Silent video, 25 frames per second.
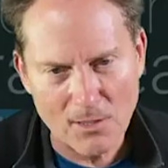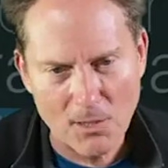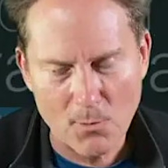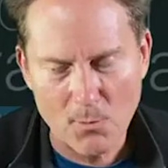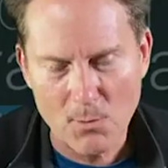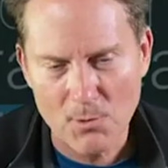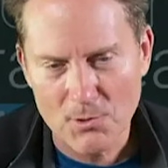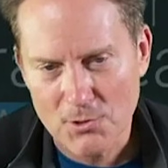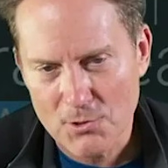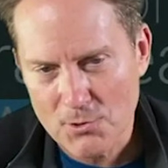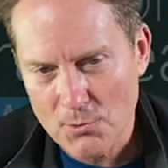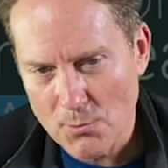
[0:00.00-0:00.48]
no
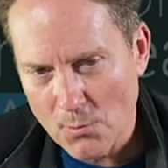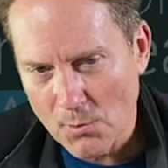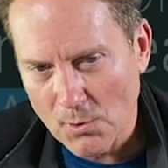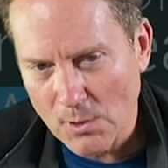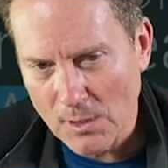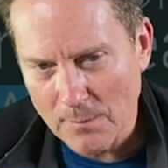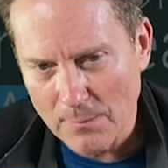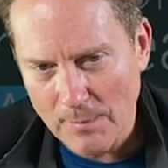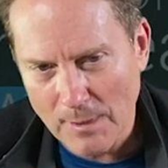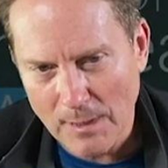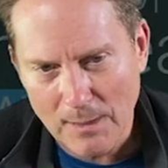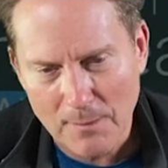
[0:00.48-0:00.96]
one's
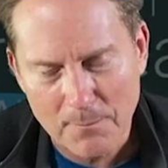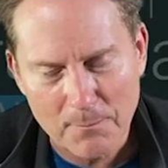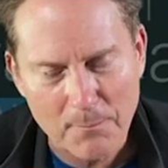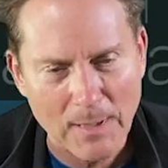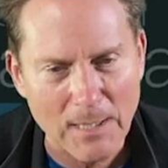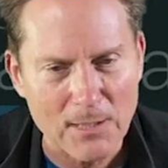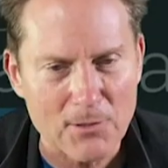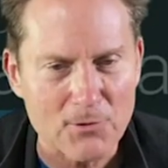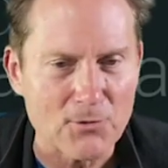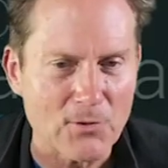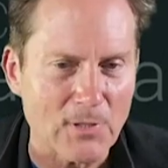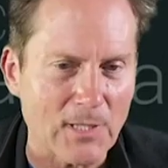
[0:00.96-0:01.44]
talking about it.
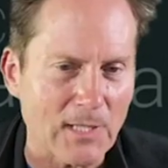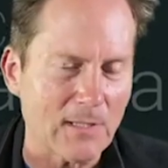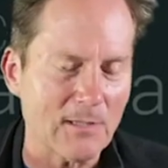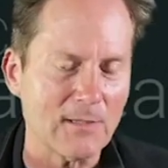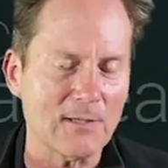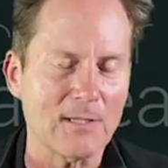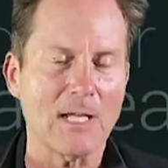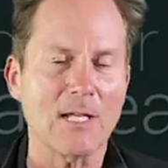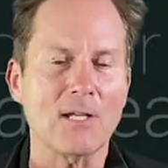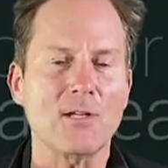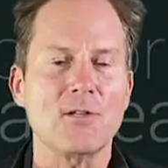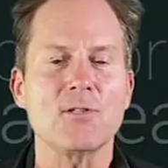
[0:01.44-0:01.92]
Patrick,
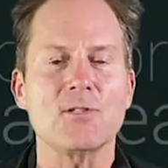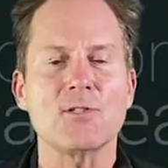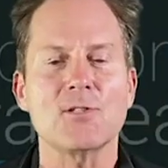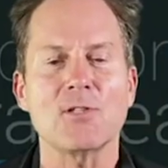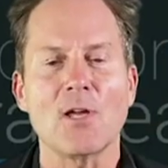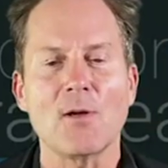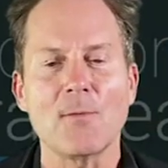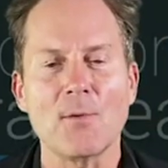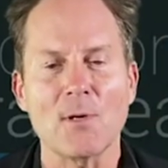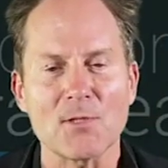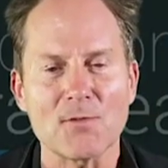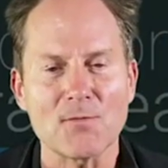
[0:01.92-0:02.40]
thank you
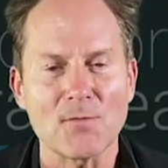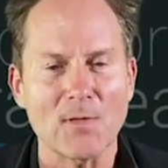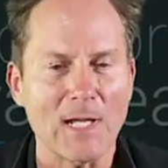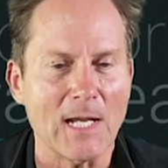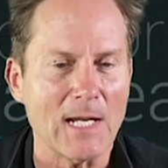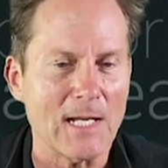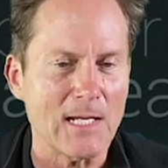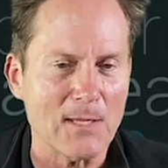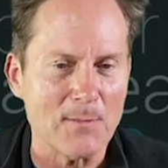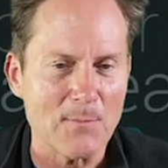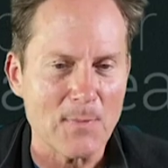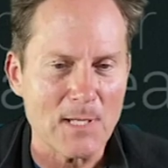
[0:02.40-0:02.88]
so much for
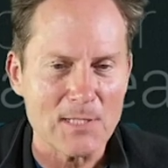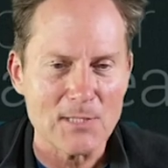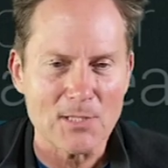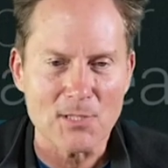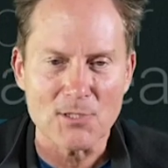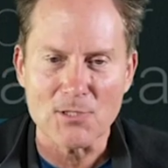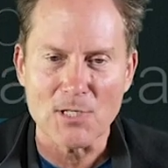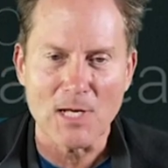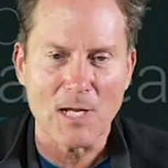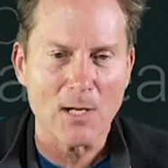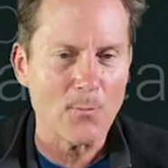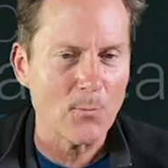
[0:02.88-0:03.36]
getting the
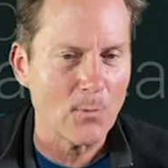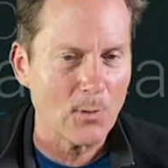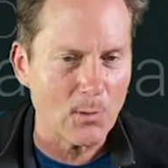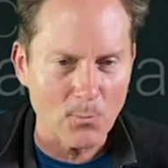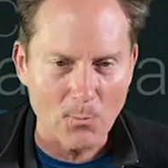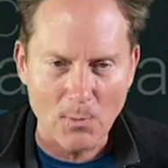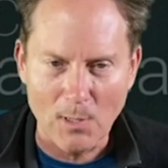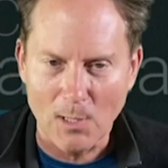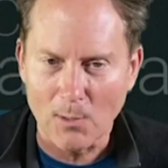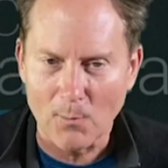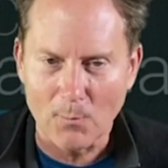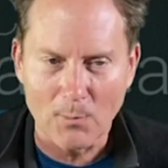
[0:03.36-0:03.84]
message out. We'll
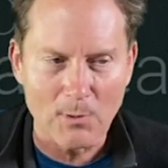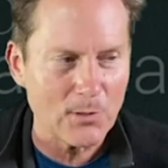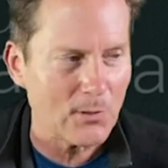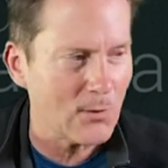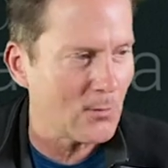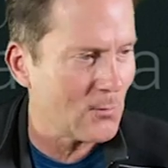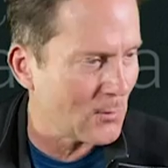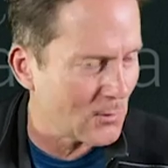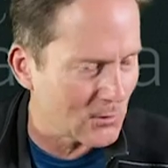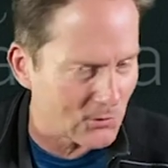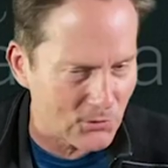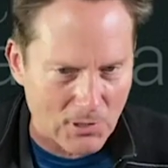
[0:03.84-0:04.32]
work with
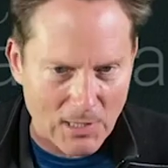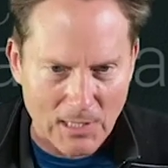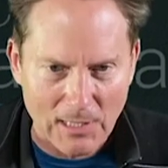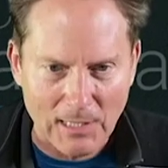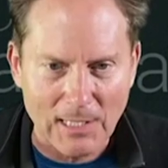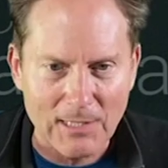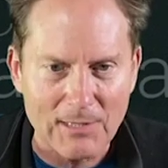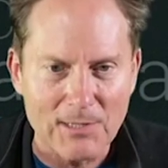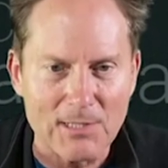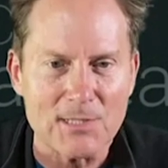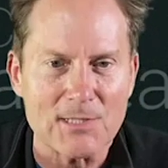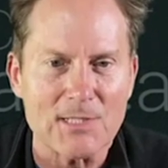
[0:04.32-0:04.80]
you. We'll try and
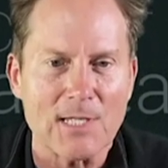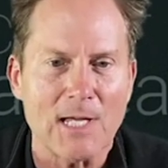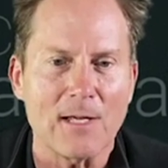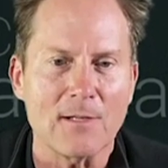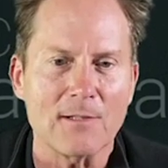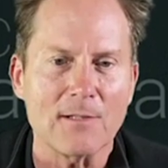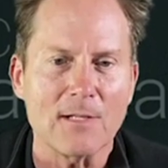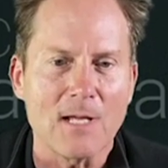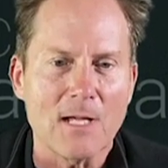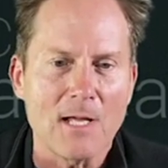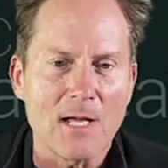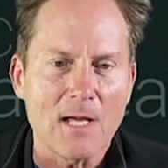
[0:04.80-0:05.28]
get this
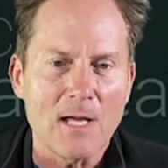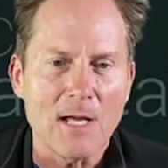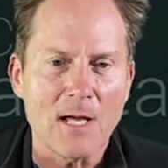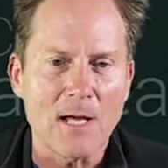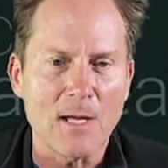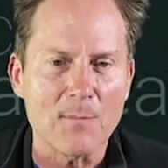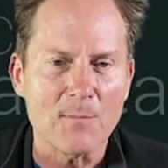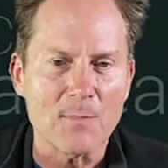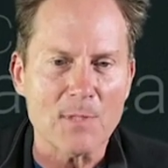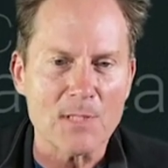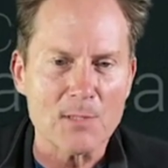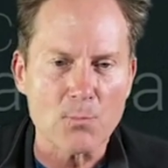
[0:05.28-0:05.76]
out
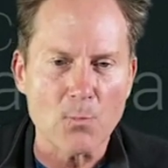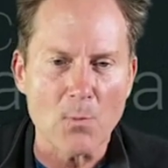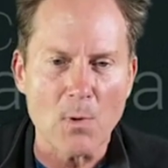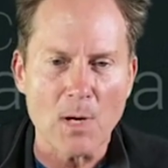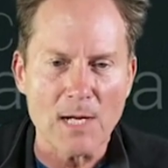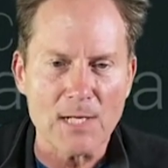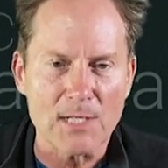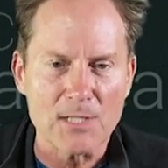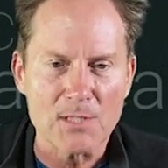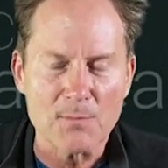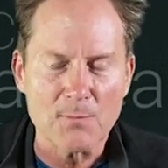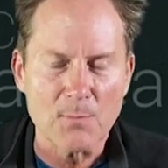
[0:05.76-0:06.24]
as
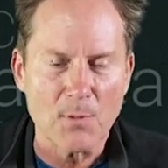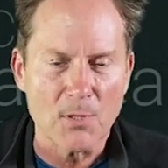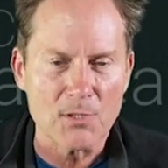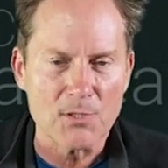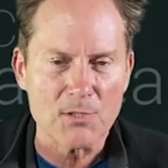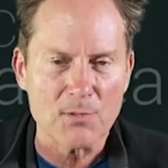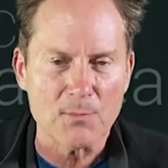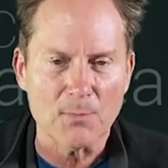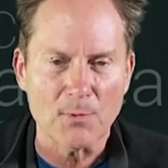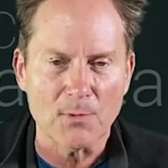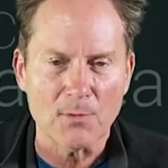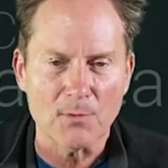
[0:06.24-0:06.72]
wide as
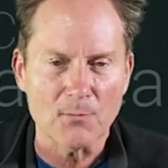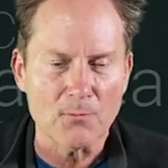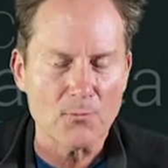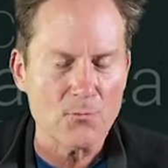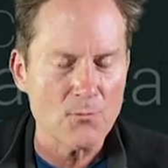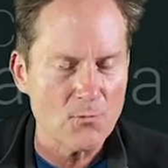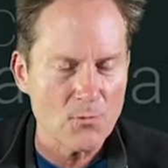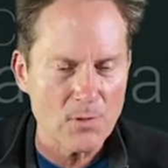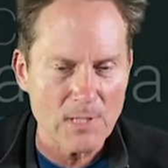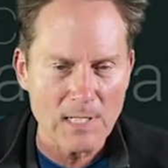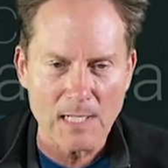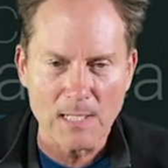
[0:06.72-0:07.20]
possible.
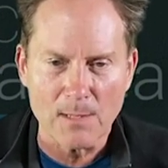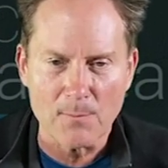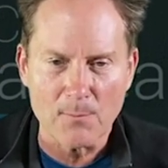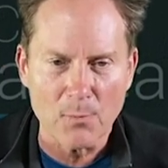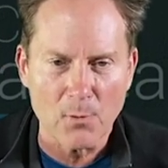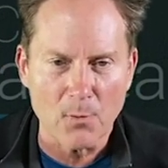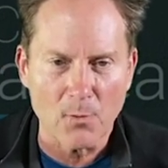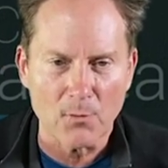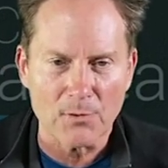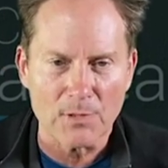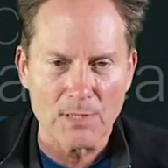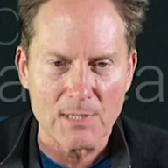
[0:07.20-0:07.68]
Really
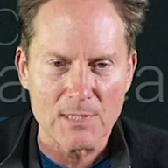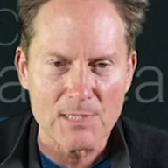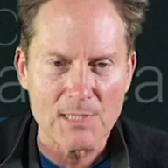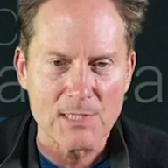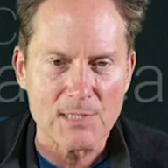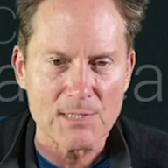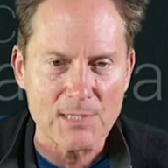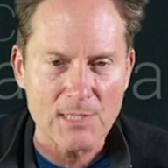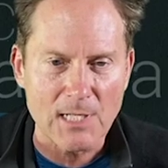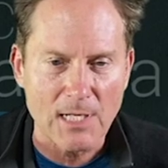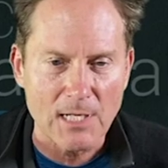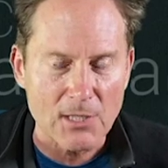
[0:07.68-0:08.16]
important. This is a
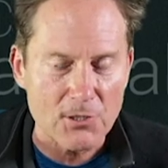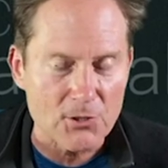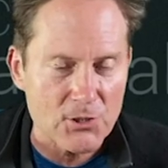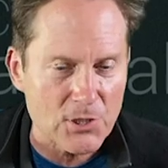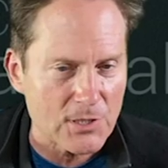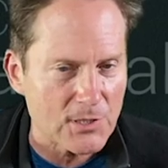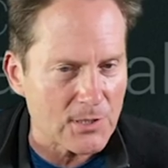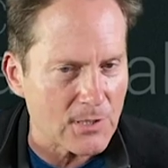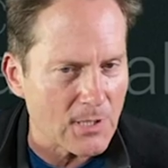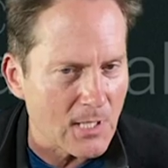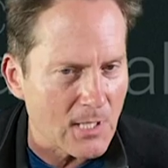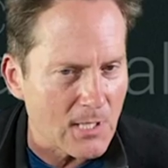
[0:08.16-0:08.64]
study.
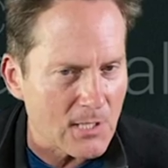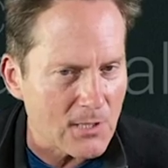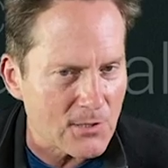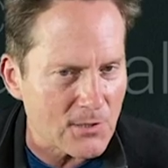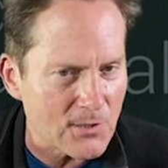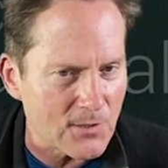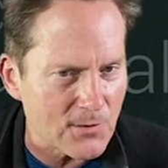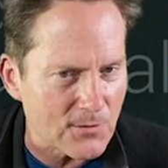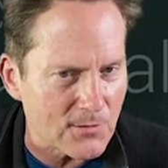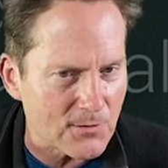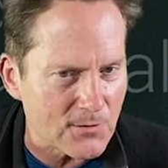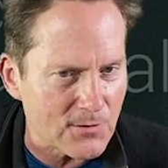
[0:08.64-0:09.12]
Just
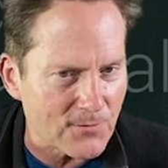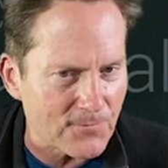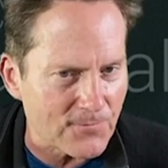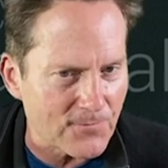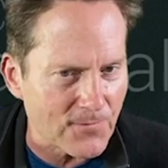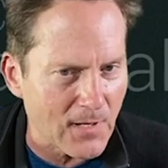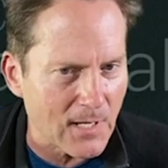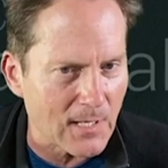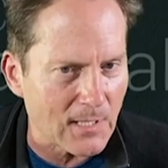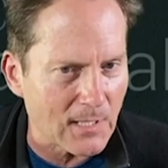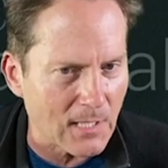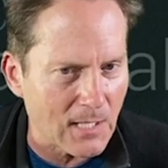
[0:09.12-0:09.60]
to
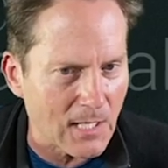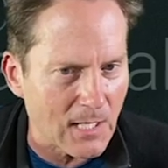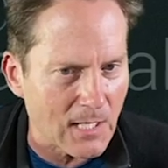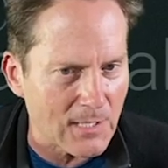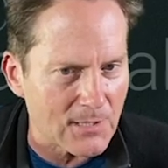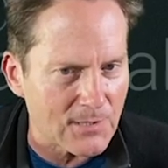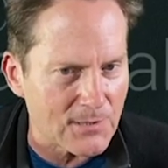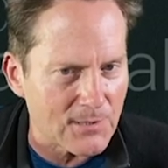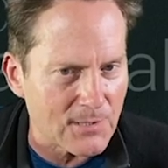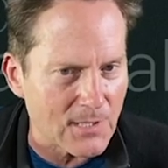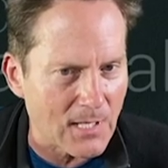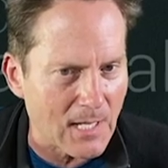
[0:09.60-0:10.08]

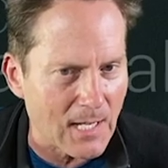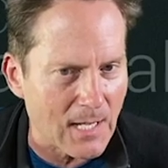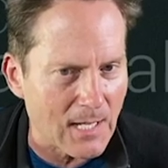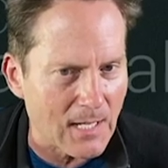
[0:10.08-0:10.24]
finalize,